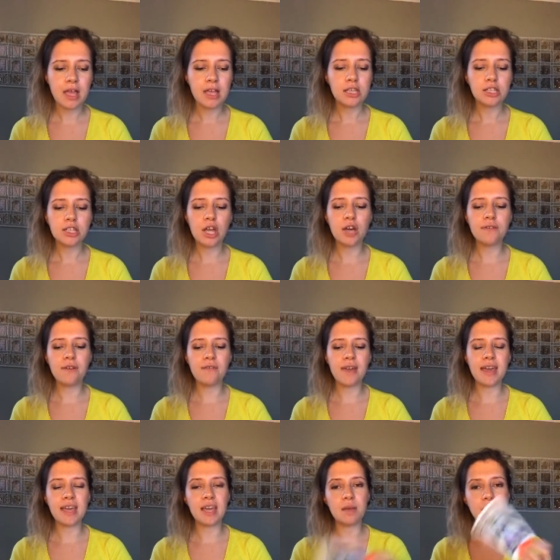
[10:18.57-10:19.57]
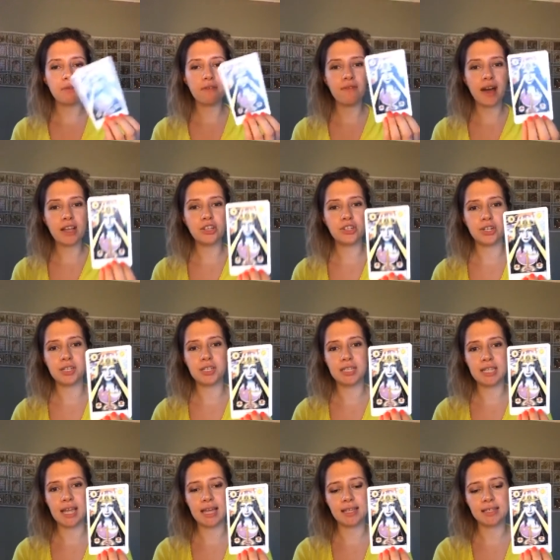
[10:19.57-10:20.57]
so that they can provide
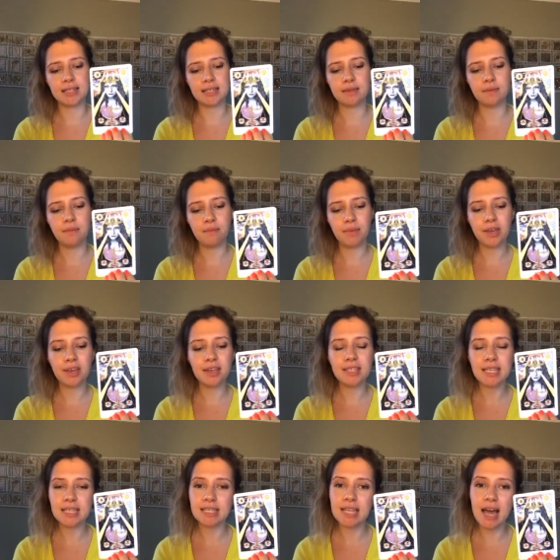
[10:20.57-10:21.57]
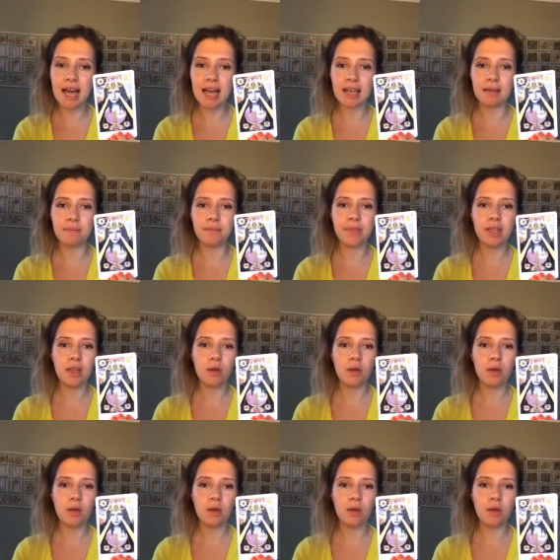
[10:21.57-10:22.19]
justice. Because it's time.